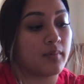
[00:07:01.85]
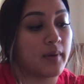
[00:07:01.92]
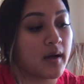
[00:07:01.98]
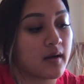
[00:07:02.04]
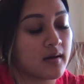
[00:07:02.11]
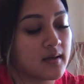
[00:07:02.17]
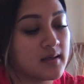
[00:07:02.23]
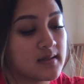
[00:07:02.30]

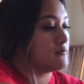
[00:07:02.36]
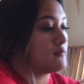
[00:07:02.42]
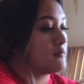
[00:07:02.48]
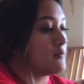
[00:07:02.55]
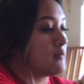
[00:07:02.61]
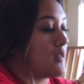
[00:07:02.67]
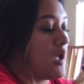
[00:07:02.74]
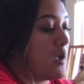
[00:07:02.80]
Perry's.
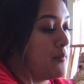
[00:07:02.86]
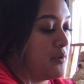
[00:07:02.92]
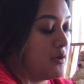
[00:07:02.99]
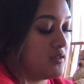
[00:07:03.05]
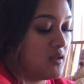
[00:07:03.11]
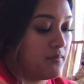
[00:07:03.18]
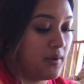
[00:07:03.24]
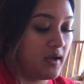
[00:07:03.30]
I put
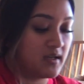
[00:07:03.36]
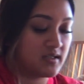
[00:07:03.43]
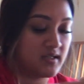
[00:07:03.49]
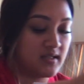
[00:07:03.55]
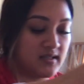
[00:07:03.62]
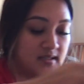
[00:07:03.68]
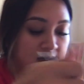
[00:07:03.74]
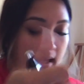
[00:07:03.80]
the
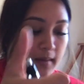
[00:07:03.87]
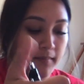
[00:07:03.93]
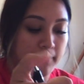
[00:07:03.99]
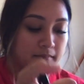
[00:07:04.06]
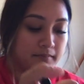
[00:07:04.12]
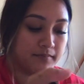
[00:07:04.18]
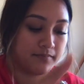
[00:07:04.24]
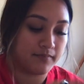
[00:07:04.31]
patient's name,